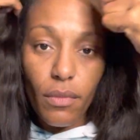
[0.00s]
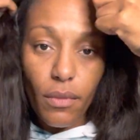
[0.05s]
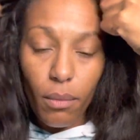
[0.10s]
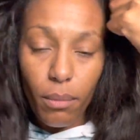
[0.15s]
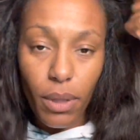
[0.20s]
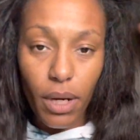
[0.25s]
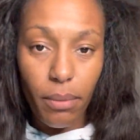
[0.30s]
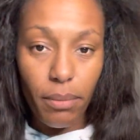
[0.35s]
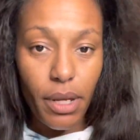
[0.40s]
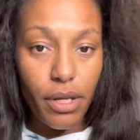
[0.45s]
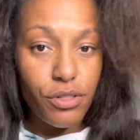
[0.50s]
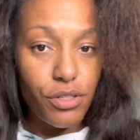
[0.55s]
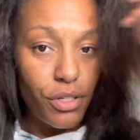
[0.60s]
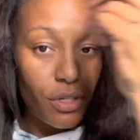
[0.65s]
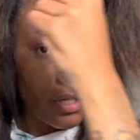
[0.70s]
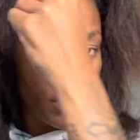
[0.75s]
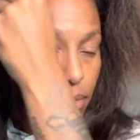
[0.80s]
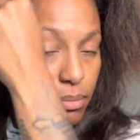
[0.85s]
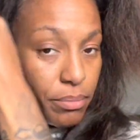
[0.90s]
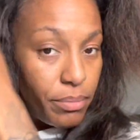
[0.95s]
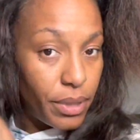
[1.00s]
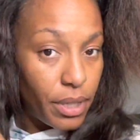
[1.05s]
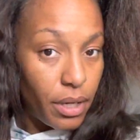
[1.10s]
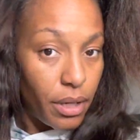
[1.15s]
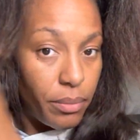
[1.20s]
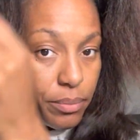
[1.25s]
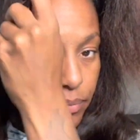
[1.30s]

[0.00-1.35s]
But I'm not sure, but